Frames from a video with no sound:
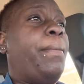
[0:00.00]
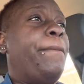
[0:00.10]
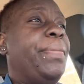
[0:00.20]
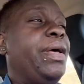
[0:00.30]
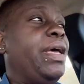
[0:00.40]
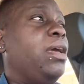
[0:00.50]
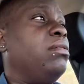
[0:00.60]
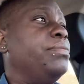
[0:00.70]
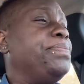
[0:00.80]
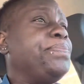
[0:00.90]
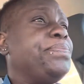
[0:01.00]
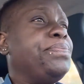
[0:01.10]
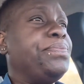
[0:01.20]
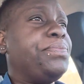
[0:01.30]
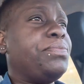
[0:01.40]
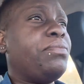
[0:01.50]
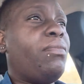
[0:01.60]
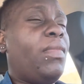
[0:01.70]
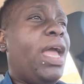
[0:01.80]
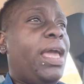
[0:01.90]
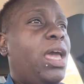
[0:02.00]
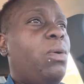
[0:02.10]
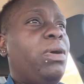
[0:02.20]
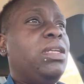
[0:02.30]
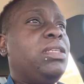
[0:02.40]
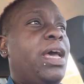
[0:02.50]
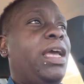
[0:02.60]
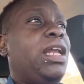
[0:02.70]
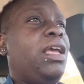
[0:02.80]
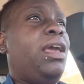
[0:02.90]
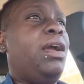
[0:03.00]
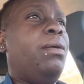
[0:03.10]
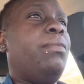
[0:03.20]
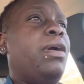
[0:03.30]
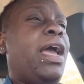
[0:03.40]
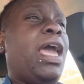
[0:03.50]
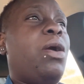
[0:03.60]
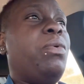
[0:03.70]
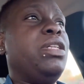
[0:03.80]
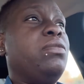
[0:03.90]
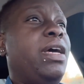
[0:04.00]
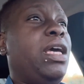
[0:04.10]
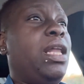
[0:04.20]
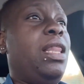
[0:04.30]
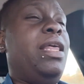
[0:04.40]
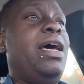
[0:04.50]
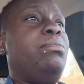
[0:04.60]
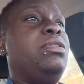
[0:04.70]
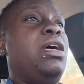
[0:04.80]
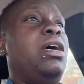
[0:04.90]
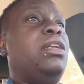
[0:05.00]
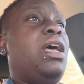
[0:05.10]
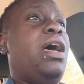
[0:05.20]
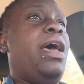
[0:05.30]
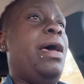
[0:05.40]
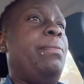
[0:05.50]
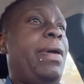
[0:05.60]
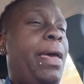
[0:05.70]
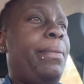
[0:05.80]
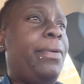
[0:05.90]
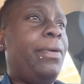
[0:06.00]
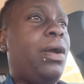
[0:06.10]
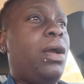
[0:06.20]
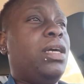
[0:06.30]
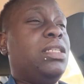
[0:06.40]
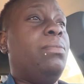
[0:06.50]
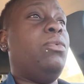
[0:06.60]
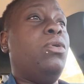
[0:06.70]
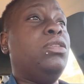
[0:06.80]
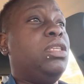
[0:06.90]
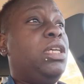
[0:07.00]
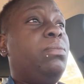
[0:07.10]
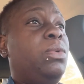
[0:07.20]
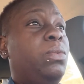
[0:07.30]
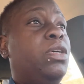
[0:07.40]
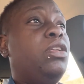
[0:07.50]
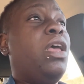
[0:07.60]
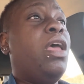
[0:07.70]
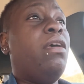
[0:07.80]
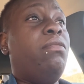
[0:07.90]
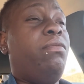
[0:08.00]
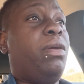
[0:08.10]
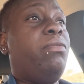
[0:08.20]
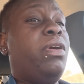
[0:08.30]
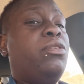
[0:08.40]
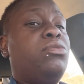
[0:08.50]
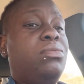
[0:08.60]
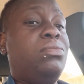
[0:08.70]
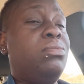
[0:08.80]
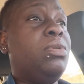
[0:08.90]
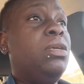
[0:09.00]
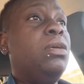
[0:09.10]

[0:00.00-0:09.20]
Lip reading: But I can't wait till I get a camera. I can't wait till I get a laptop, a MacBook, because I'm going to get me one very, very soon.